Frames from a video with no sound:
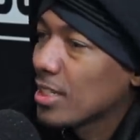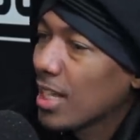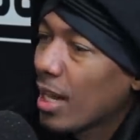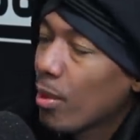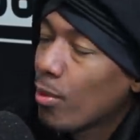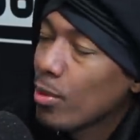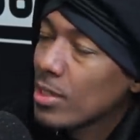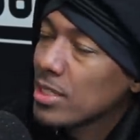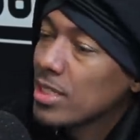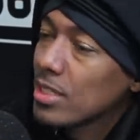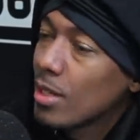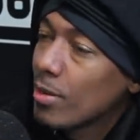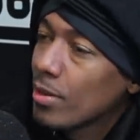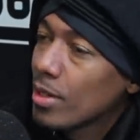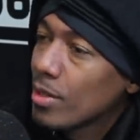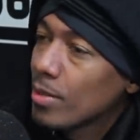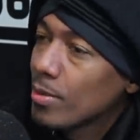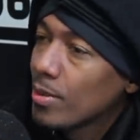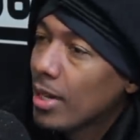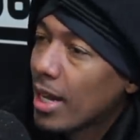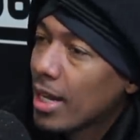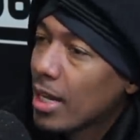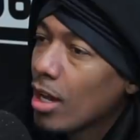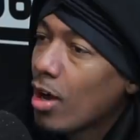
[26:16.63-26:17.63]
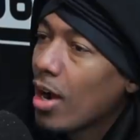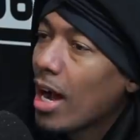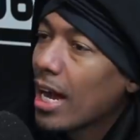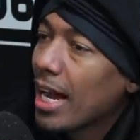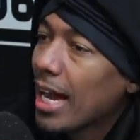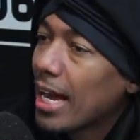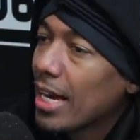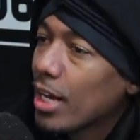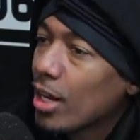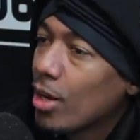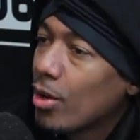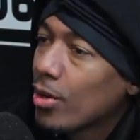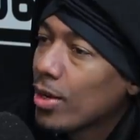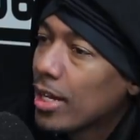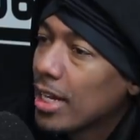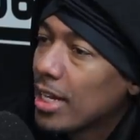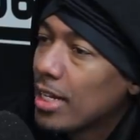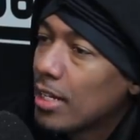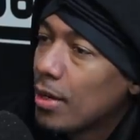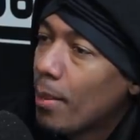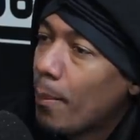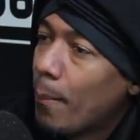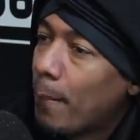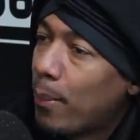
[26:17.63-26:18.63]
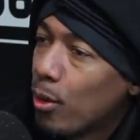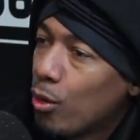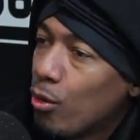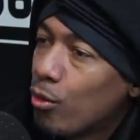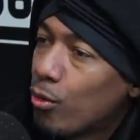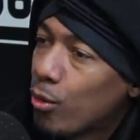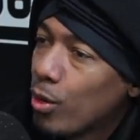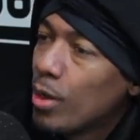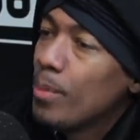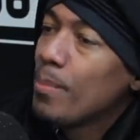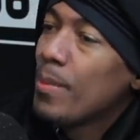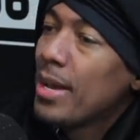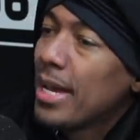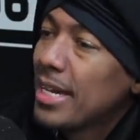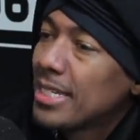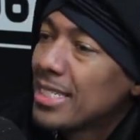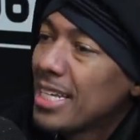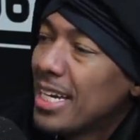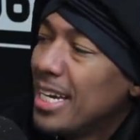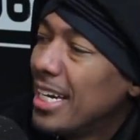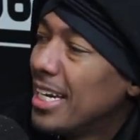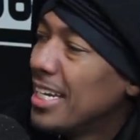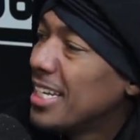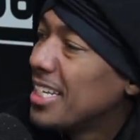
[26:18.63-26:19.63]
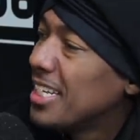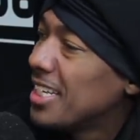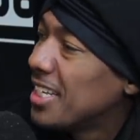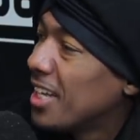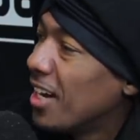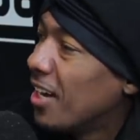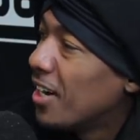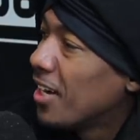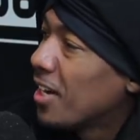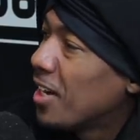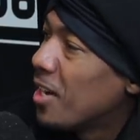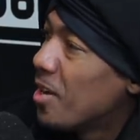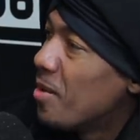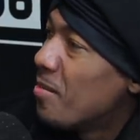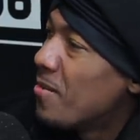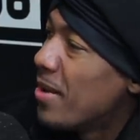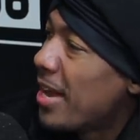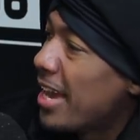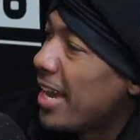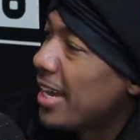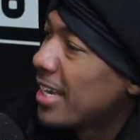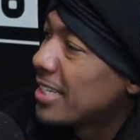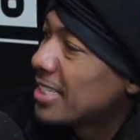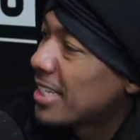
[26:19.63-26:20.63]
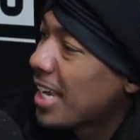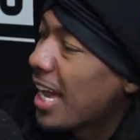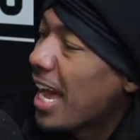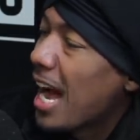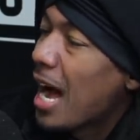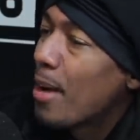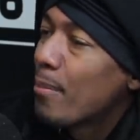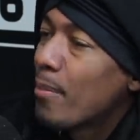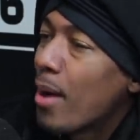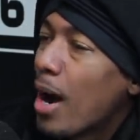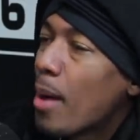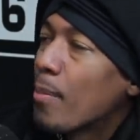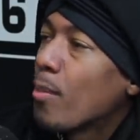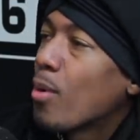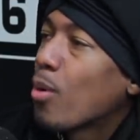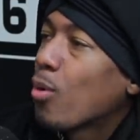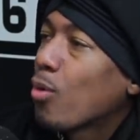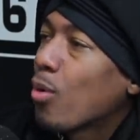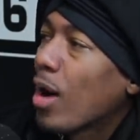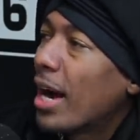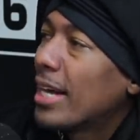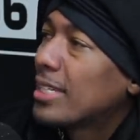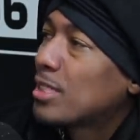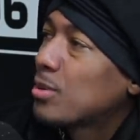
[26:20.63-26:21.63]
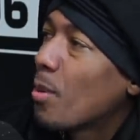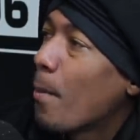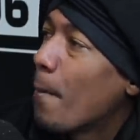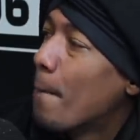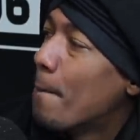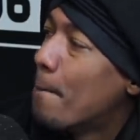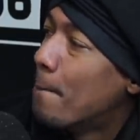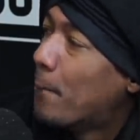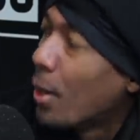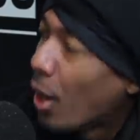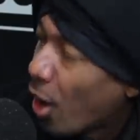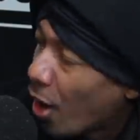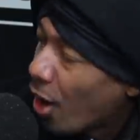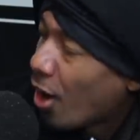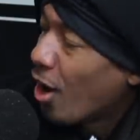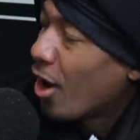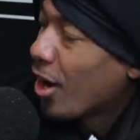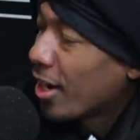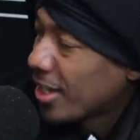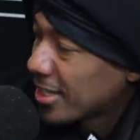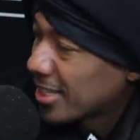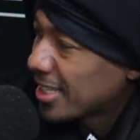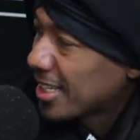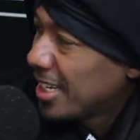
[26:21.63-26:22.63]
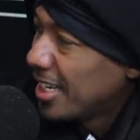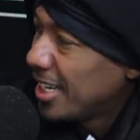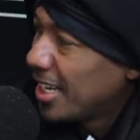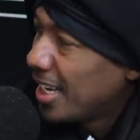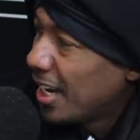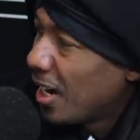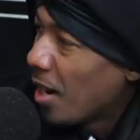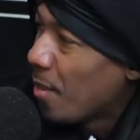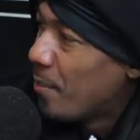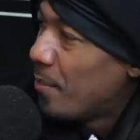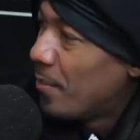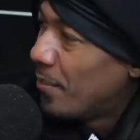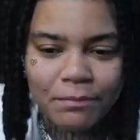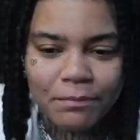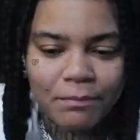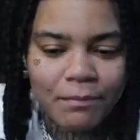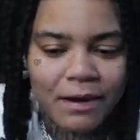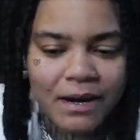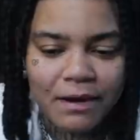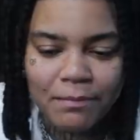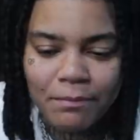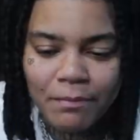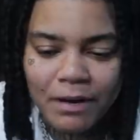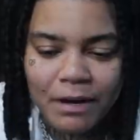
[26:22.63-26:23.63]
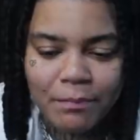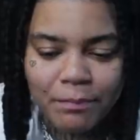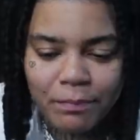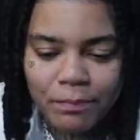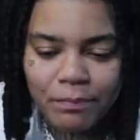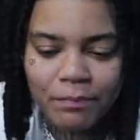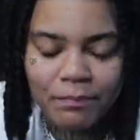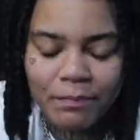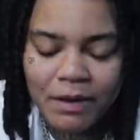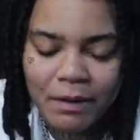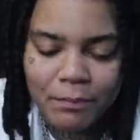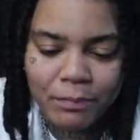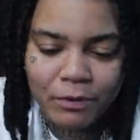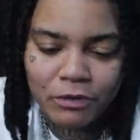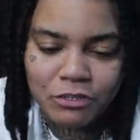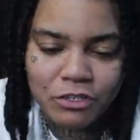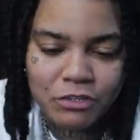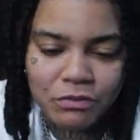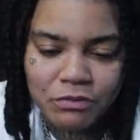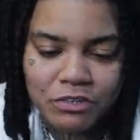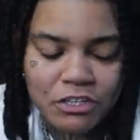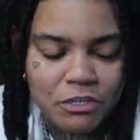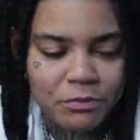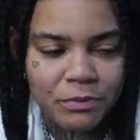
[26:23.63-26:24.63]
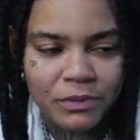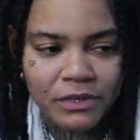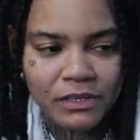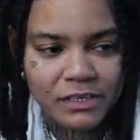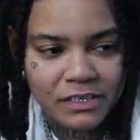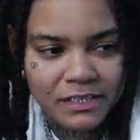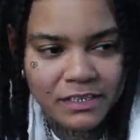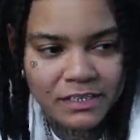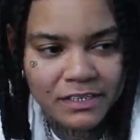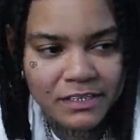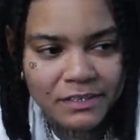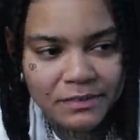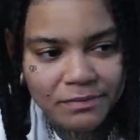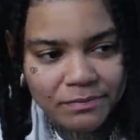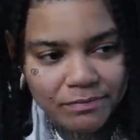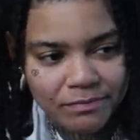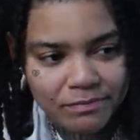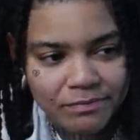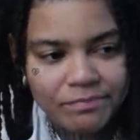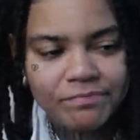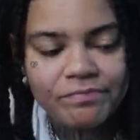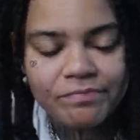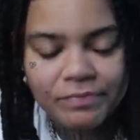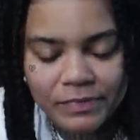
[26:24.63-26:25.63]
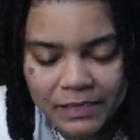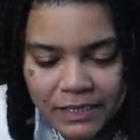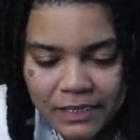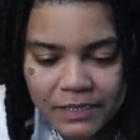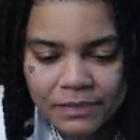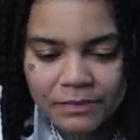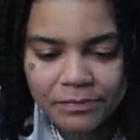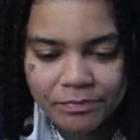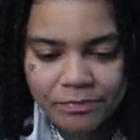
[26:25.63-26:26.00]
Like what's something like, yo, I gotta go get in the booth. What makes young mm. MA say, I'm I'm gonna write some bars. My uh, my my my personal experiences. Really? Yeah.